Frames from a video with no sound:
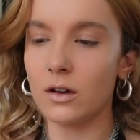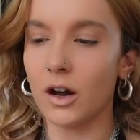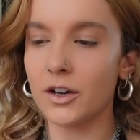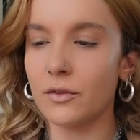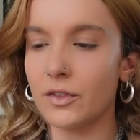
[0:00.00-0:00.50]

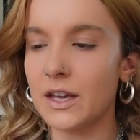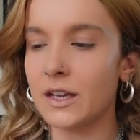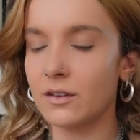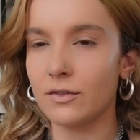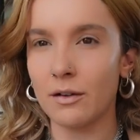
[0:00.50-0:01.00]
I don't think
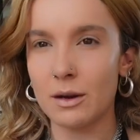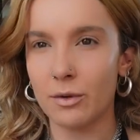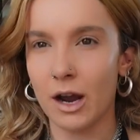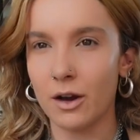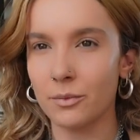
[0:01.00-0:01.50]
it's very
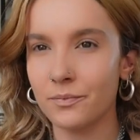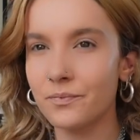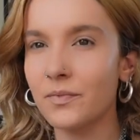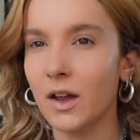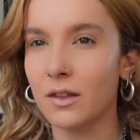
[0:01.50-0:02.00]
brown.
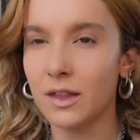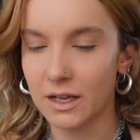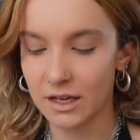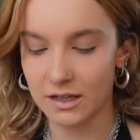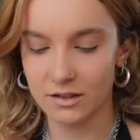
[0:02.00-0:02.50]
I
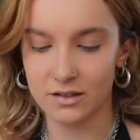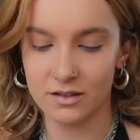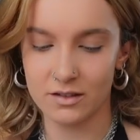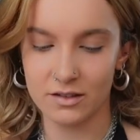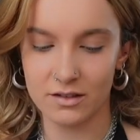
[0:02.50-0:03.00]
think it
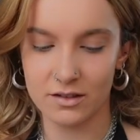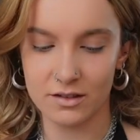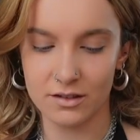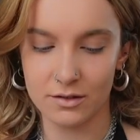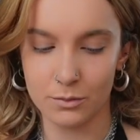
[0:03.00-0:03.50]
is...
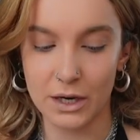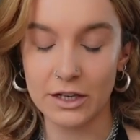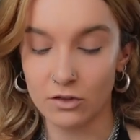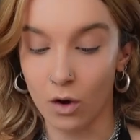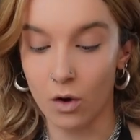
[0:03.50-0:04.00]
When
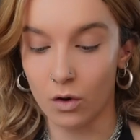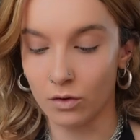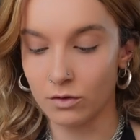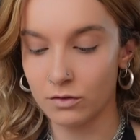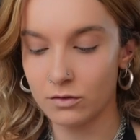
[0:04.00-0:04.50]
it's
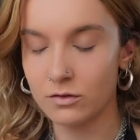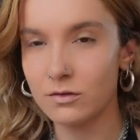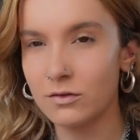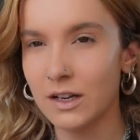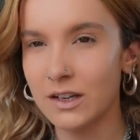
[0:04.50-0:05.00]
on,
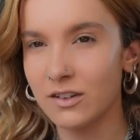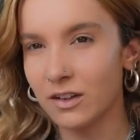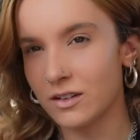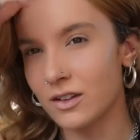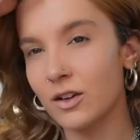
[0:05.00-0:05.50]
it
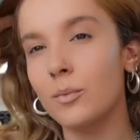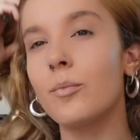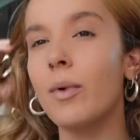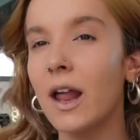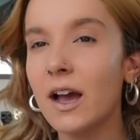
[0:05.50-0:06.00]
does look
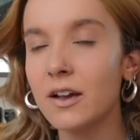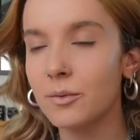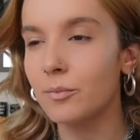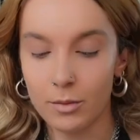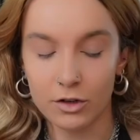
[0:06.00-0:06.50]
black.
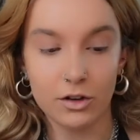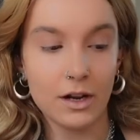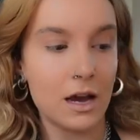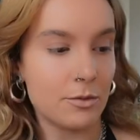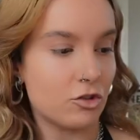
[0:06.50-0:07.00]
I don't know
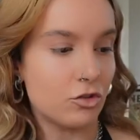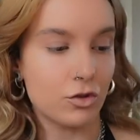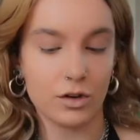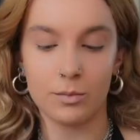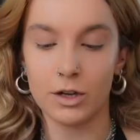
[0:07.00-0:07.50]
how much
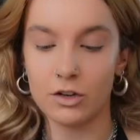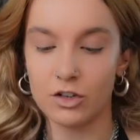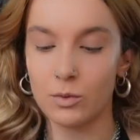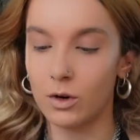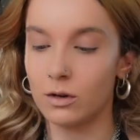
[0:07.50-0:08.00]
talking I'm going to
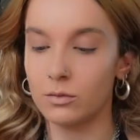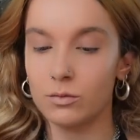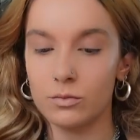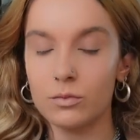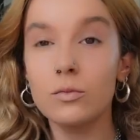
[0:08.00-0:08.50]
do while
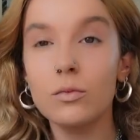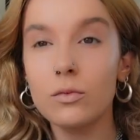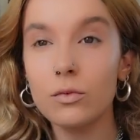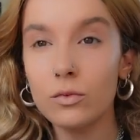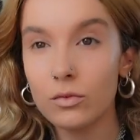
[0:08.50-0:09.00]

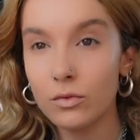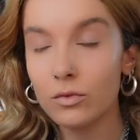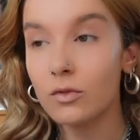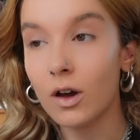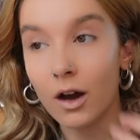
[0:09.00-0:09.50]

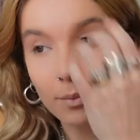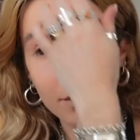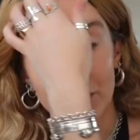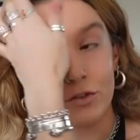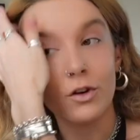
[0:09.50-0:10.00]
I
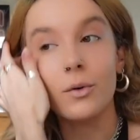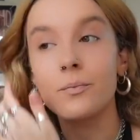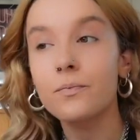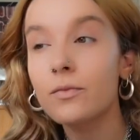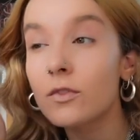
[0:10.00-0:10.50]
put this
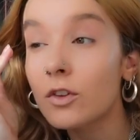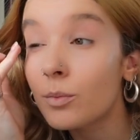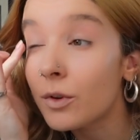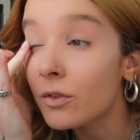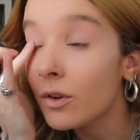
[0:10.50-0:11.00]
on. Just
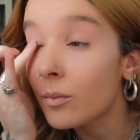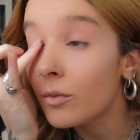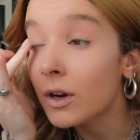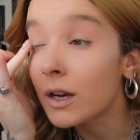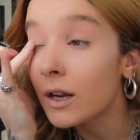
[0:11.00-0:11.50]
because I'm
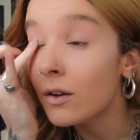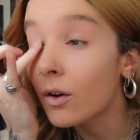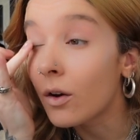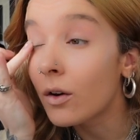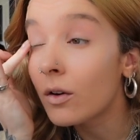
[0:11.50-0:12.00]
really
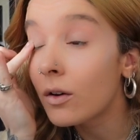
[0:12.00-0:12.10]
not